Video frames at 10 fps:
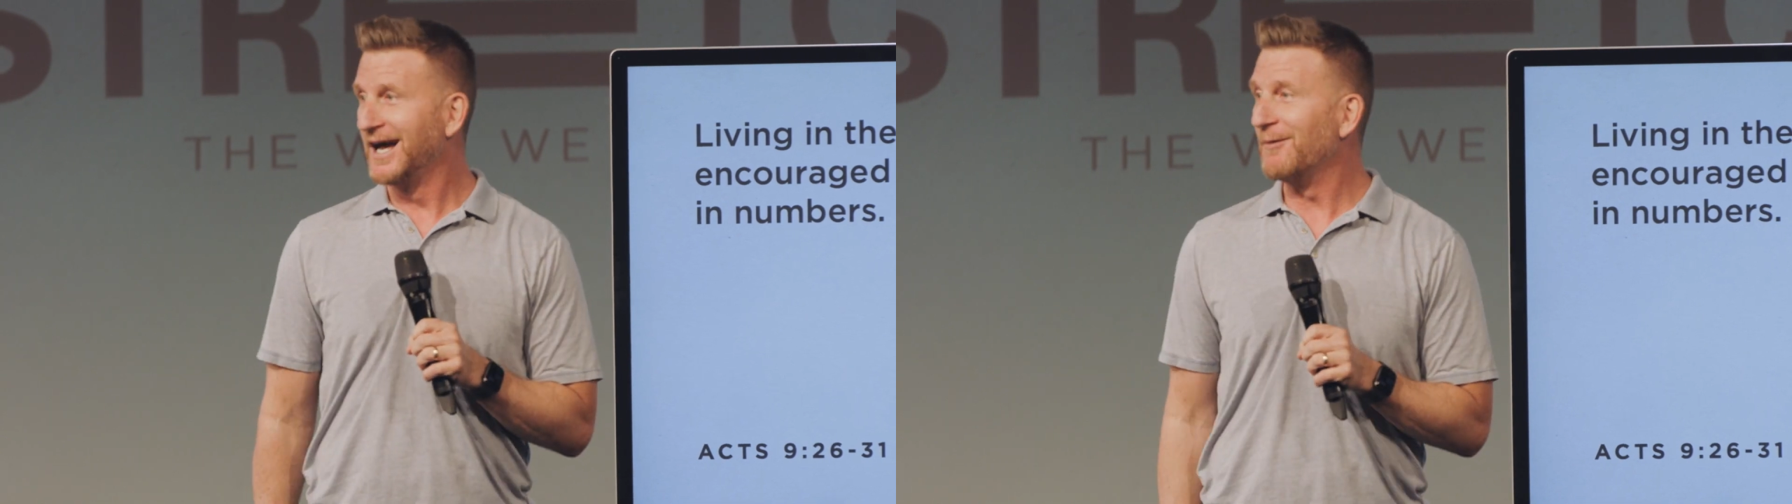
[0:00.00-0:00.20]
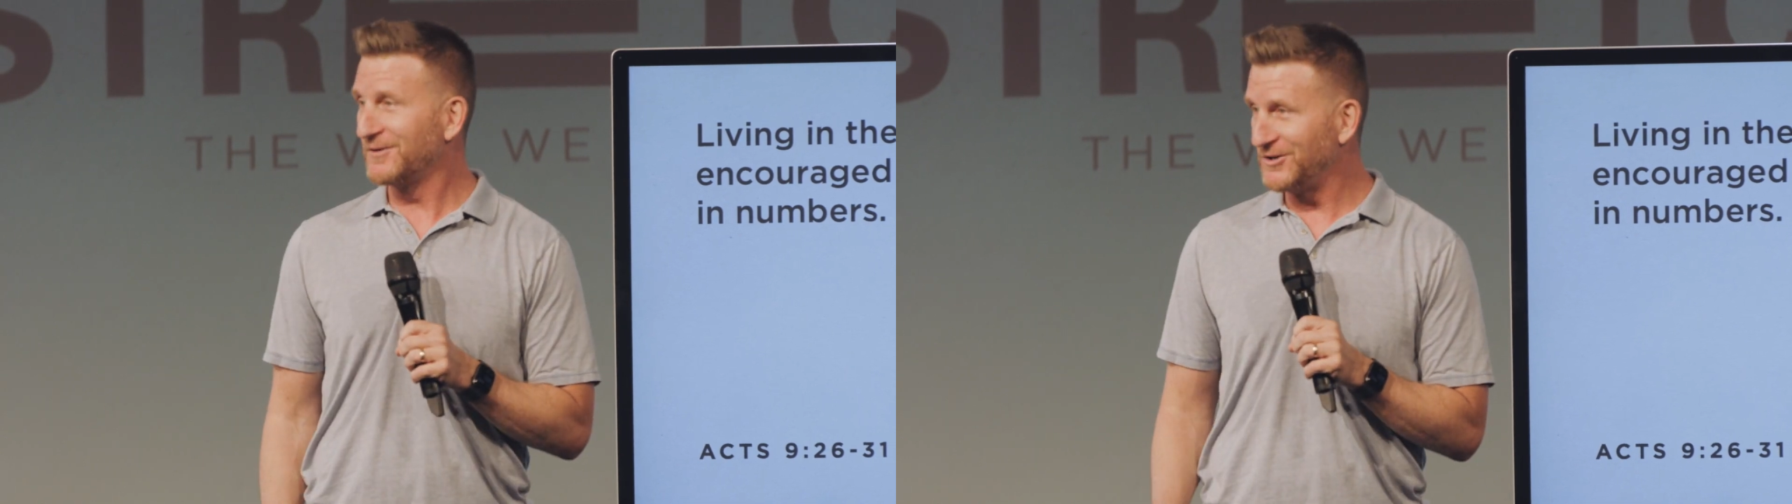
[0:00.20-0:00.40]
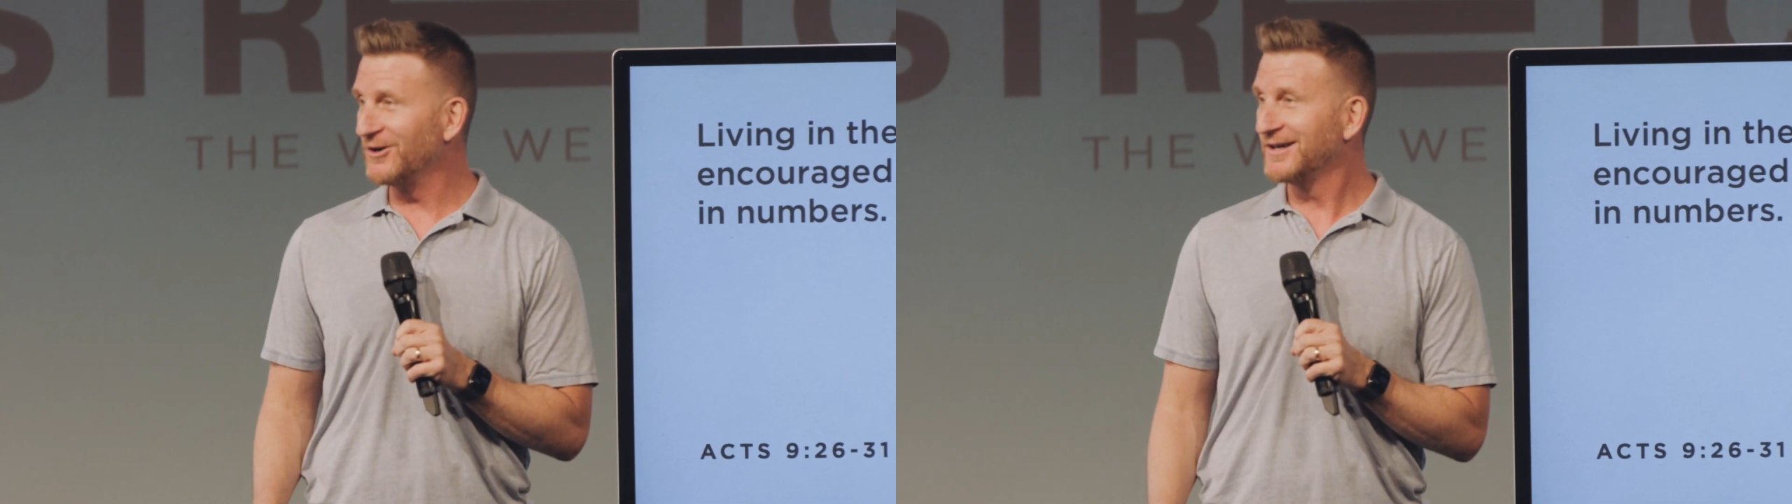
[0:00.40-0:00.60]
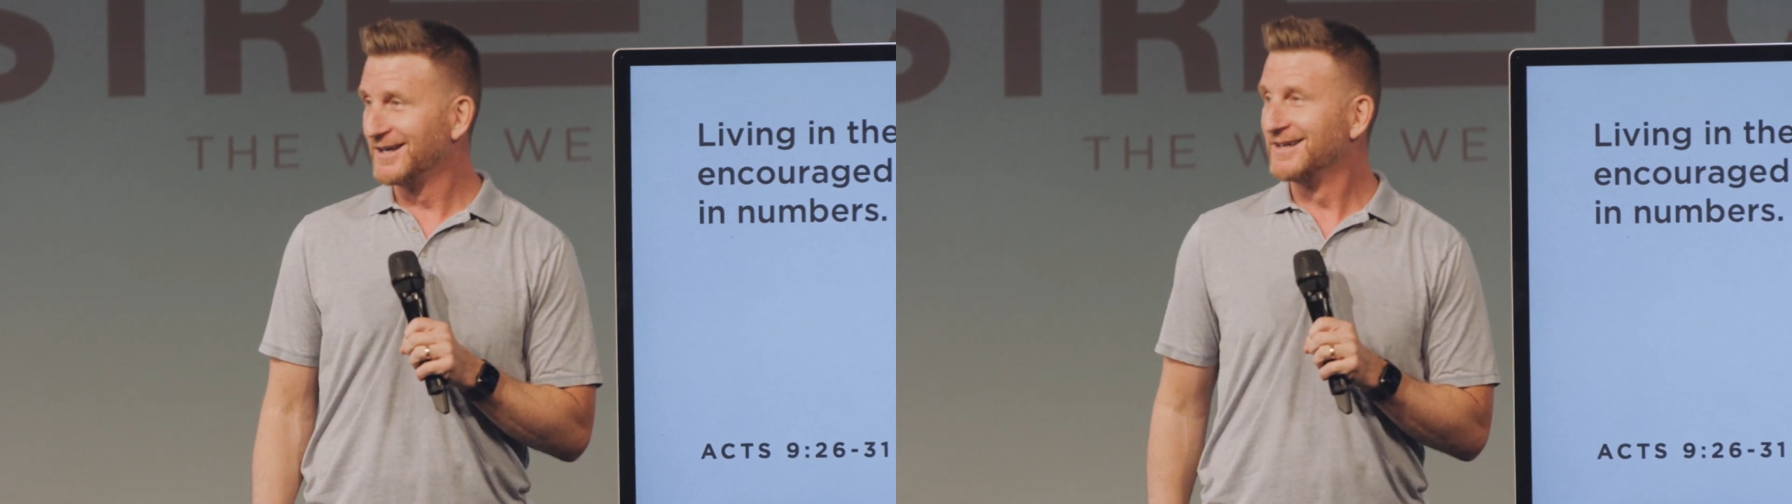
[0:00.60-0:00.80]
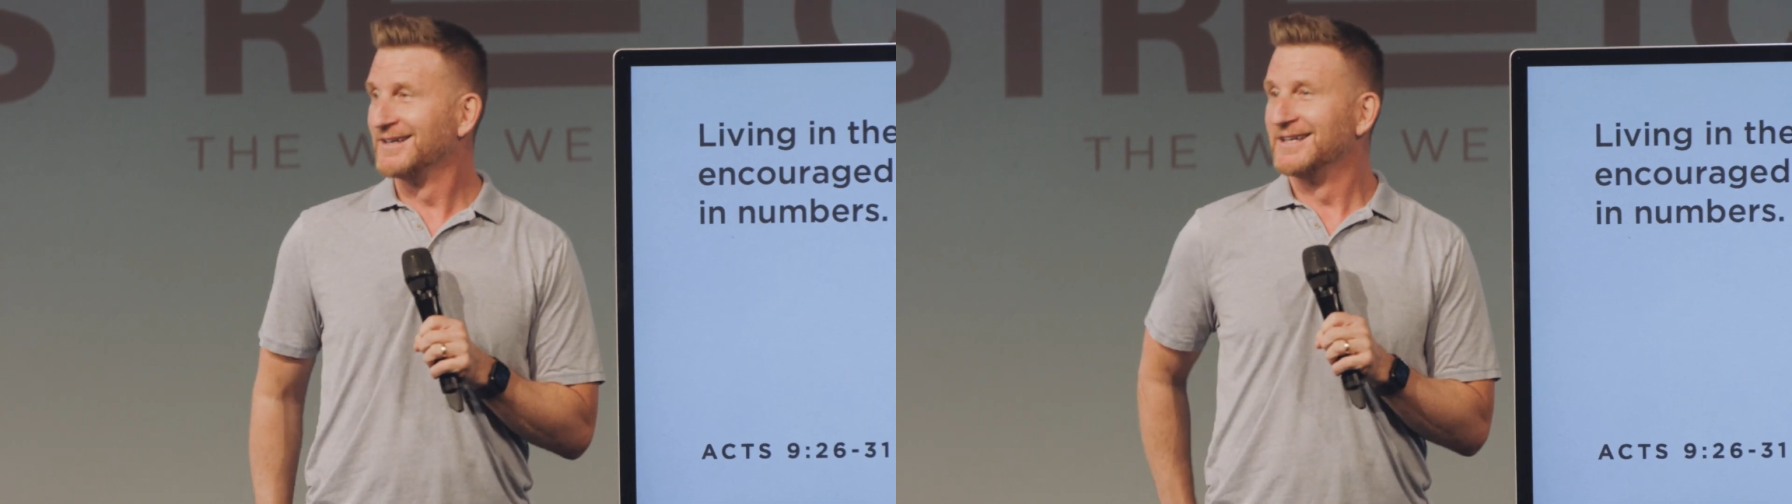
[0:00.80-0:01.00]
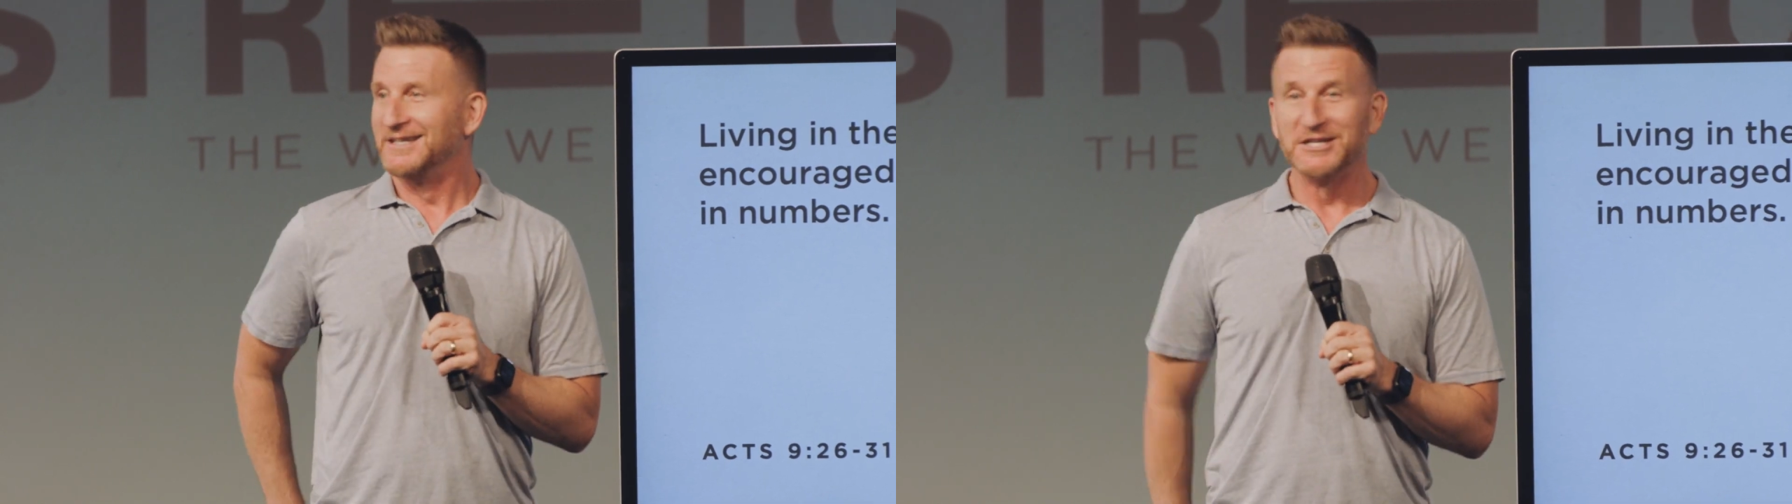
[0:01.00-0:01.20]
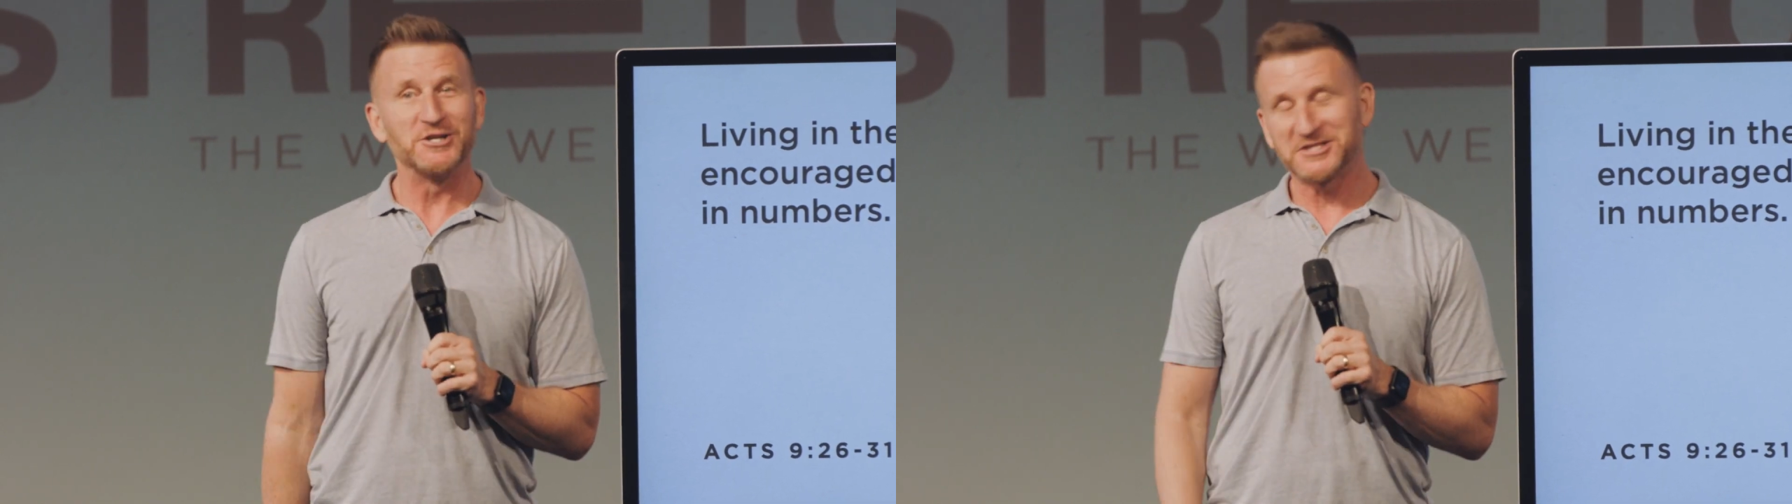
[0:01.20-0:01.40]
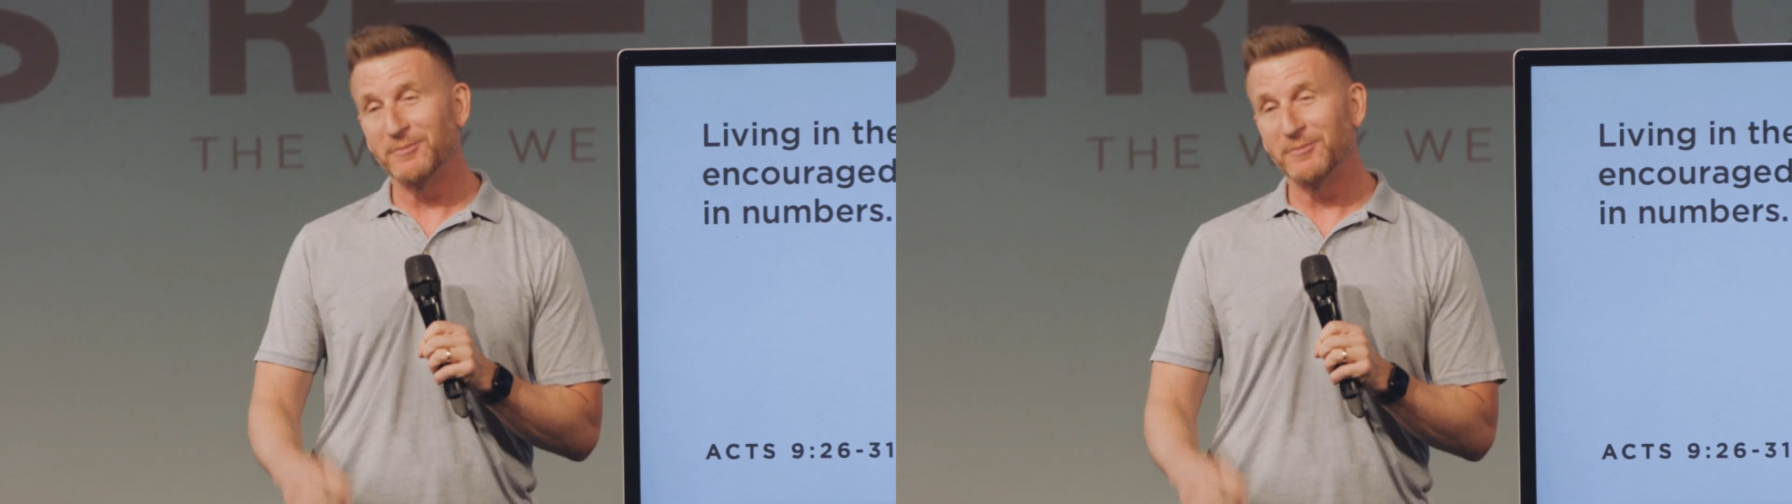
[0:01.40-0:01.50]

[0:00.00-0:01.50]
How many of you?